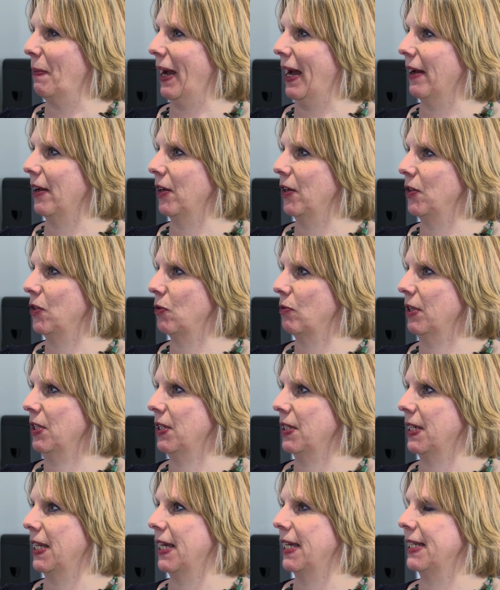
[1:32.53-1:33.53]
about who's
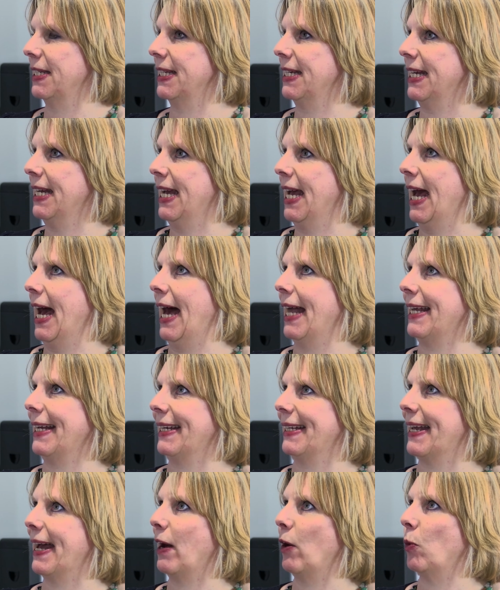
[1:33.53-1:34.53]
written it, and it
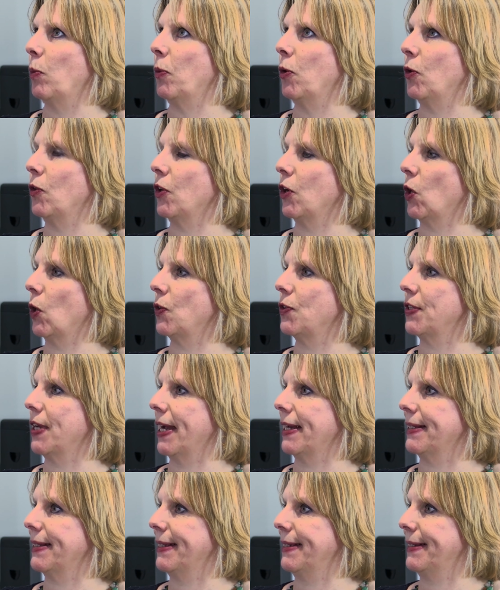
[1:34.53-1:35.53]
can help put the
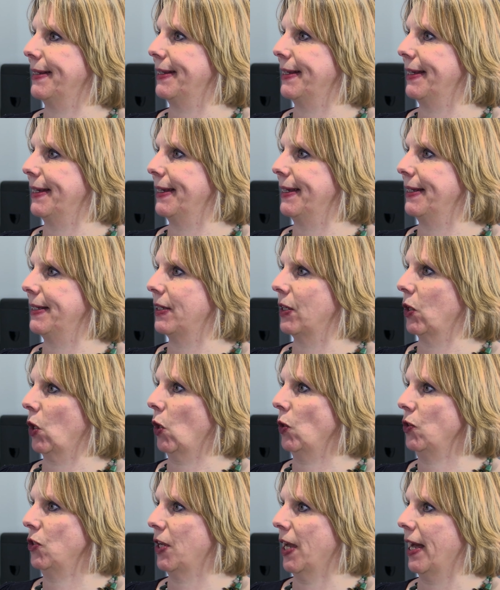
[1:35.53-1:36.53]
context into
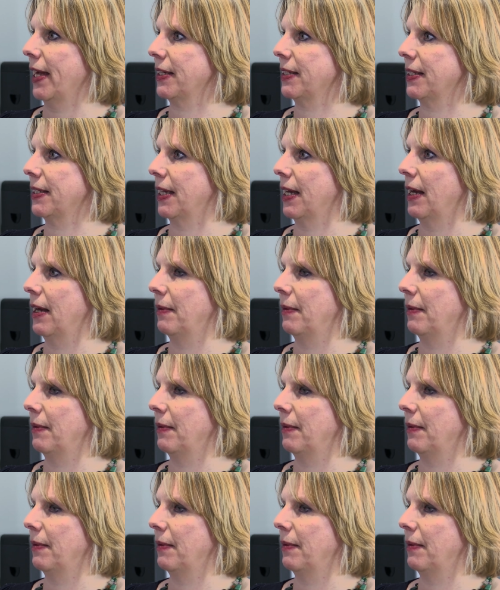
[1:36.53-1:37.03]
context,